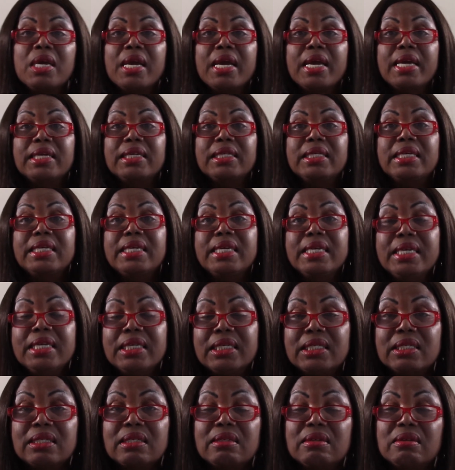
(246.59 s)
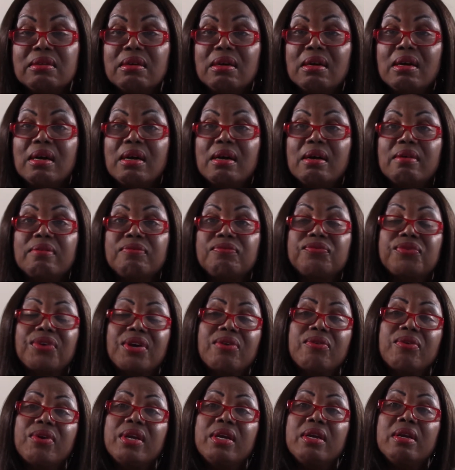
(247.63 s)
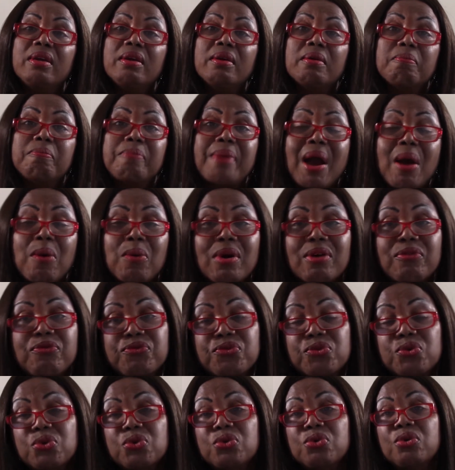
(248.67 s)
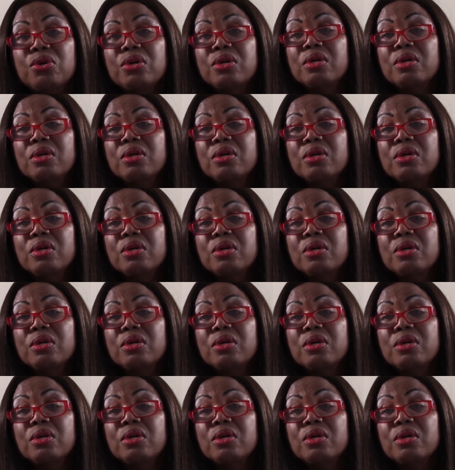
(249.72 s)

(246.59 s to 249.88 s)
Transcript: and eat a very powerful